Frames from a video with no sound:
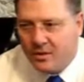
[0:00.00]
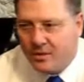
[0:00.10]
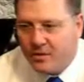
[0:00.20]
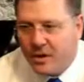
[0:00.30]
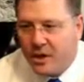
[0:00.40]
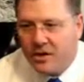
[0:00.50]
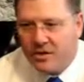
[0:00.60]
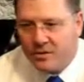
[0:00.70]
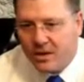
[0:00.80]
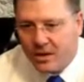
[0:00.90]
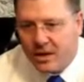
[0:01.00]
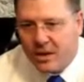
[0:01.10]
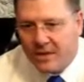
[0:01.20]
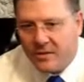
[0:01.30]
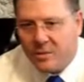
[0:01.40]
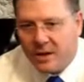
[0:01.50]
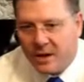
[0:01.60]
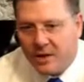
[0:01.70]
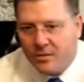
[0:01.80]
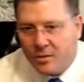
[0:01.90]
figuratively, you have to be
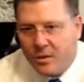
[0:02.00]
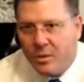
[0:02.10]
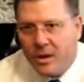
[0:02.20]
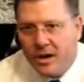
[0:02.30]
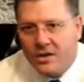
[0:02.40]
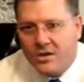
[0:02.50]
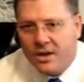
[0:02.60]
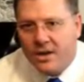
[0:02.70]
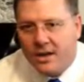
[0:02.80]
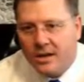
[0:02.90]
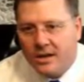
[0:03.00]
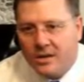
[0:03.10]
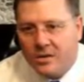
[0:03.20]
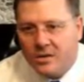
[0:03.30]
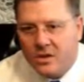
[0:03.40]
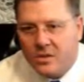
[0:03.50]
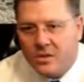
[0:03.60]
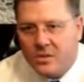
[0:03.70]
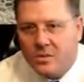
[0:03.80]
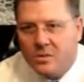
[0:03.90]
careful what wires you cut. So
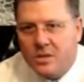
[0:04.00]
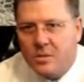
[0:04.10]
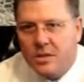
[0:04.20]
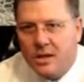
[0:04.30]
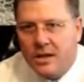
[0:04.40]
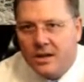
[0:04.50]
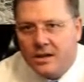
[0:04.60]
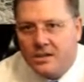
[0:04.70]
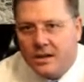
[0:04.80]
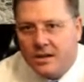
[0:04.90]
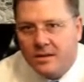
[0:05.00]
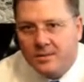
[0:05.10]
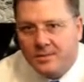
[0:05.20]
some similarities there.